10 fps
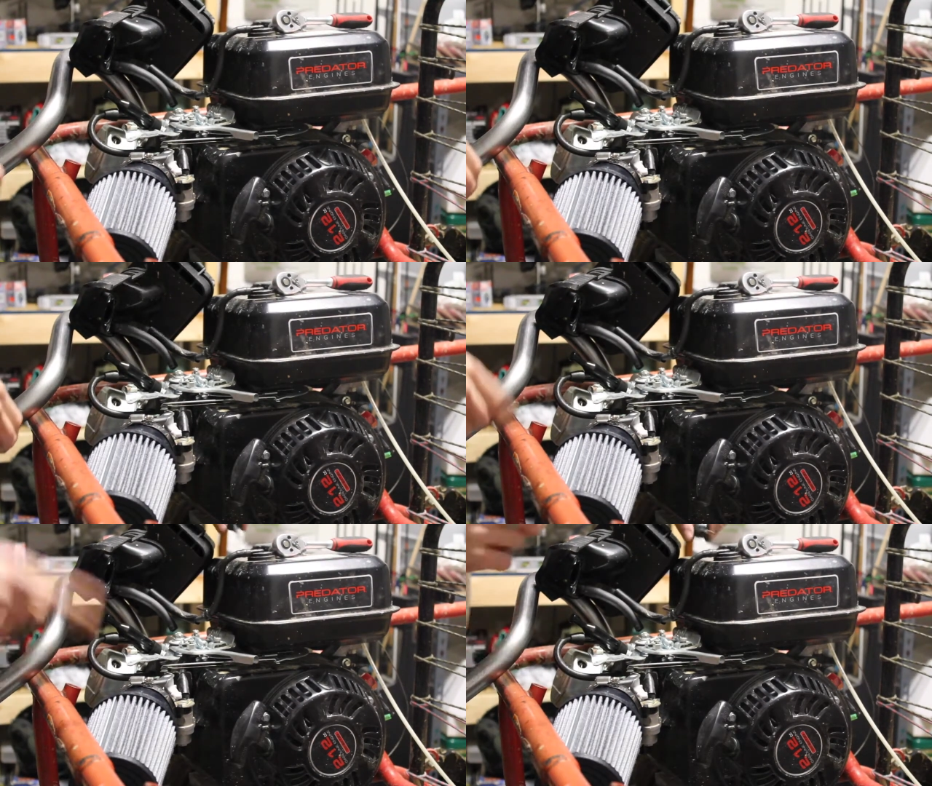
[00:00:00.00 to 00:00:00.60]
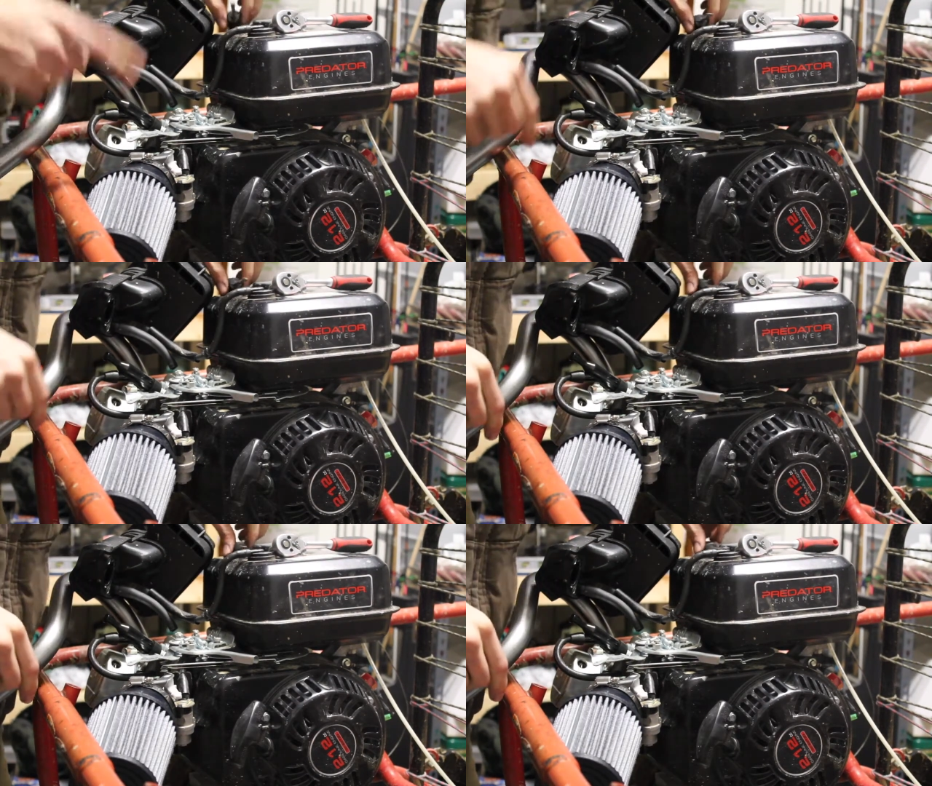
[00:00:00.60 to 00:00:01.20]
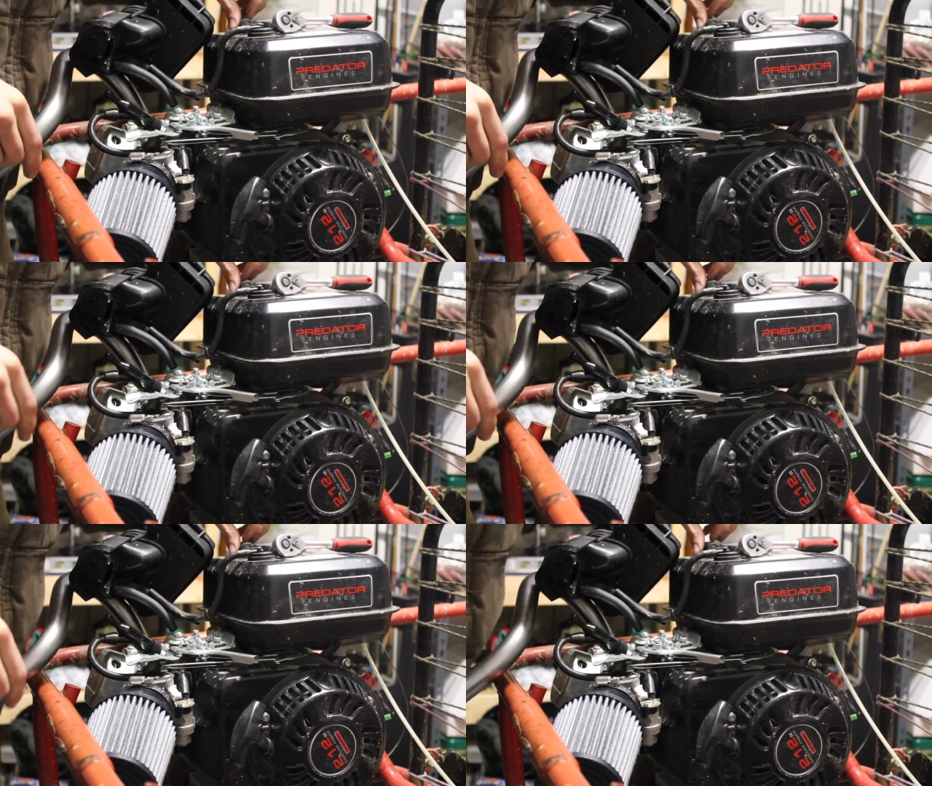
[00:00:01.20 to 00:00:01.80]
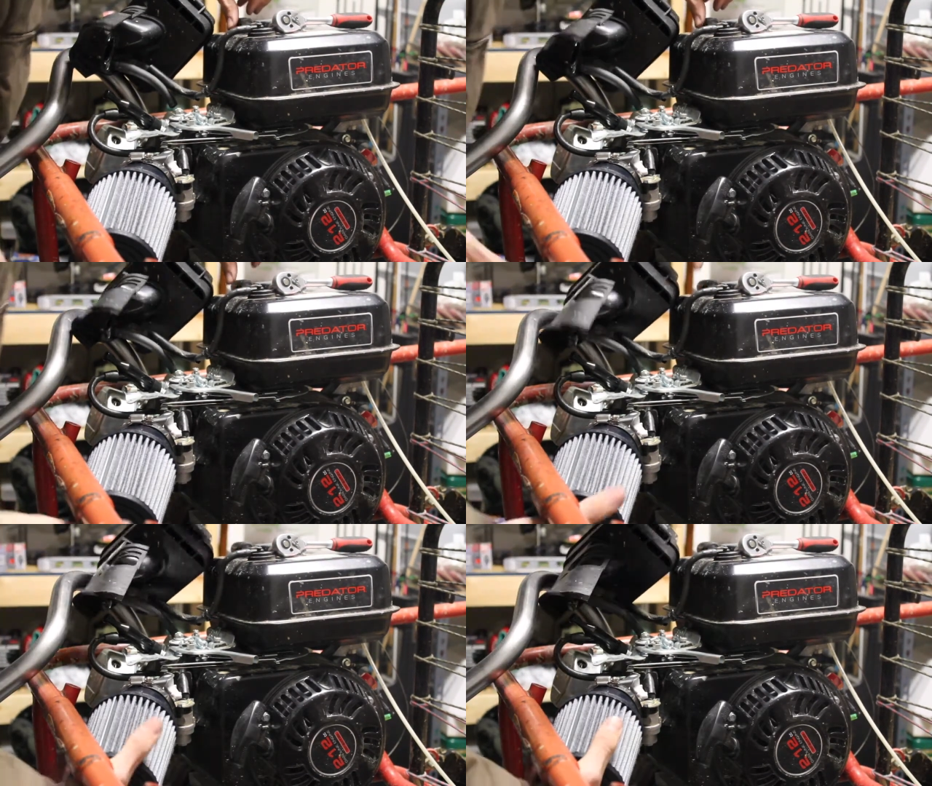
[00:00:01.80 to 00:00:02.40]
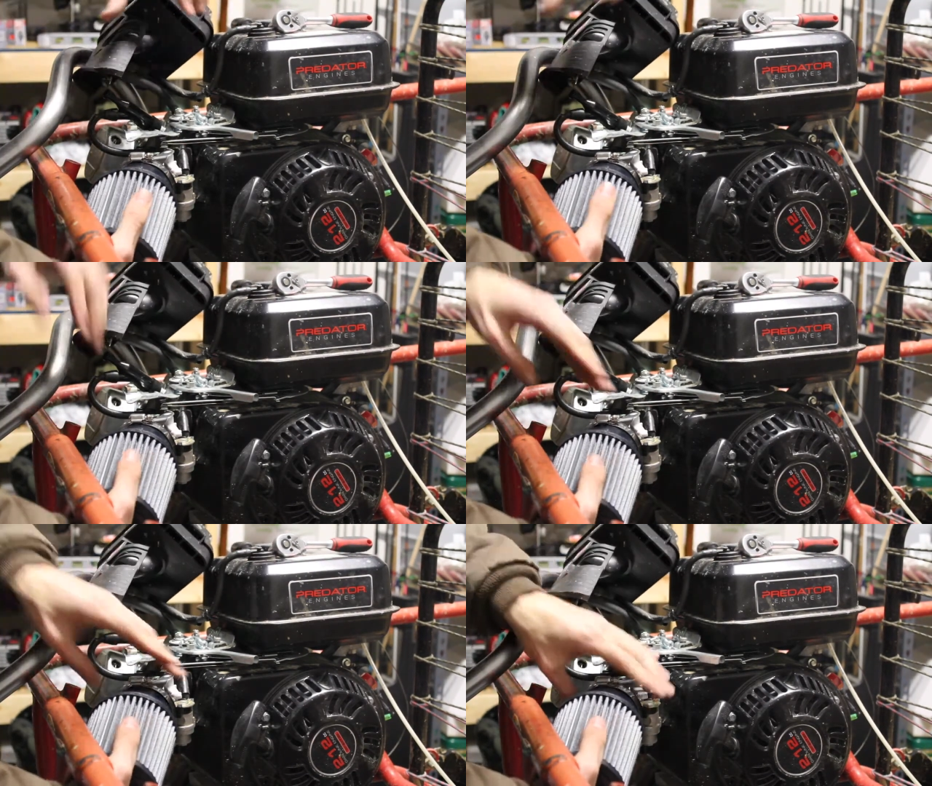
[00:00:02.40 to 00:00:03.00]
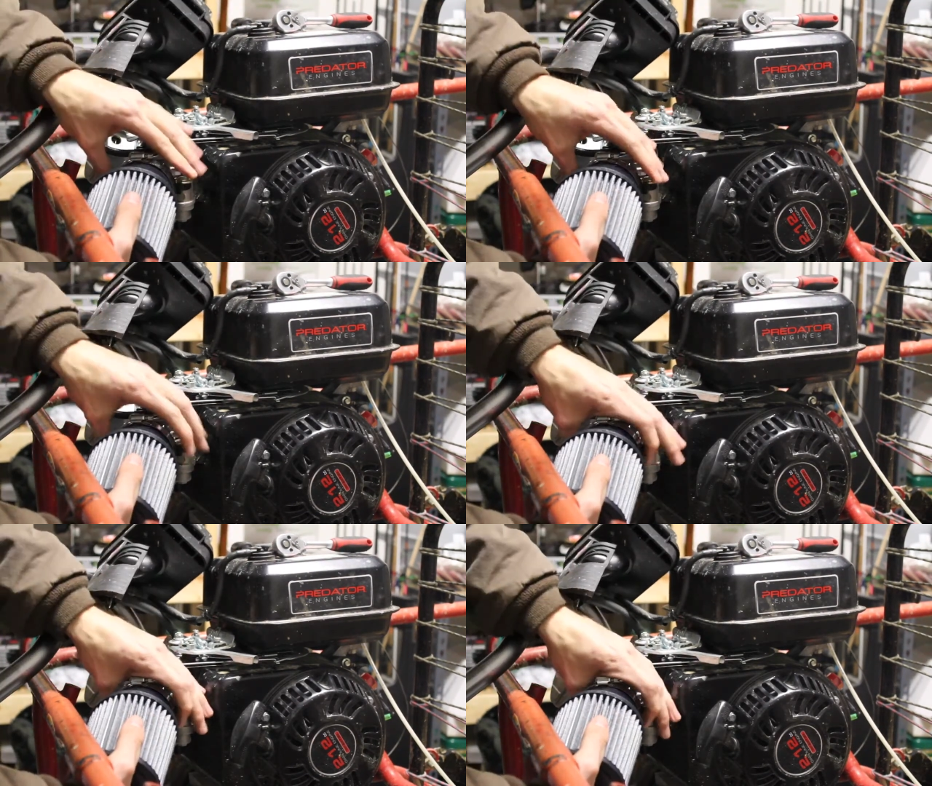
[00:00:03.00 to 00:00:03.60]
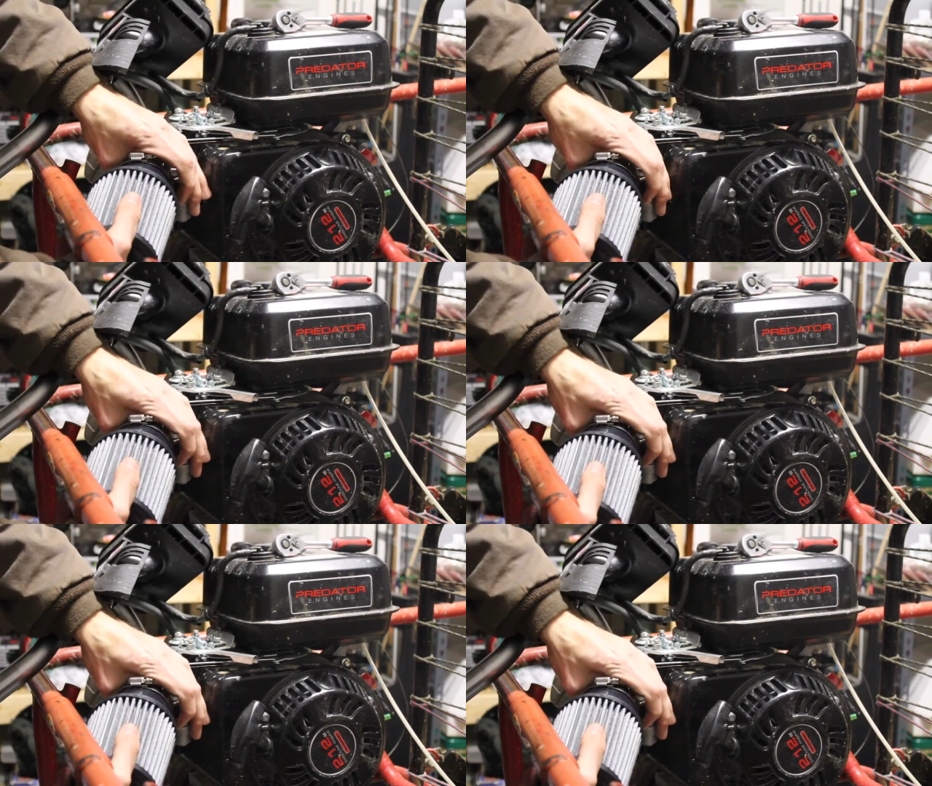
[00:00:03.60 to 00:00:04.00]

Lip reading: No face is visible, so there are no lips to read.